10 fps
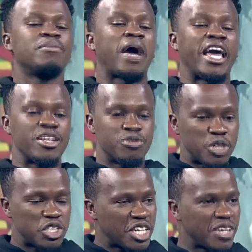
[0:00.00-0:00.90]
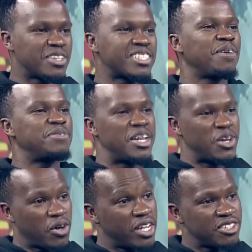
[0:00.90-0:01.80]
by enriching yourself the
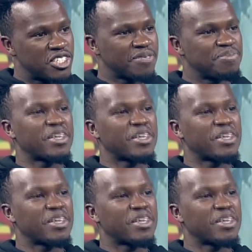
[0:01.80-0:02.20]
knowledge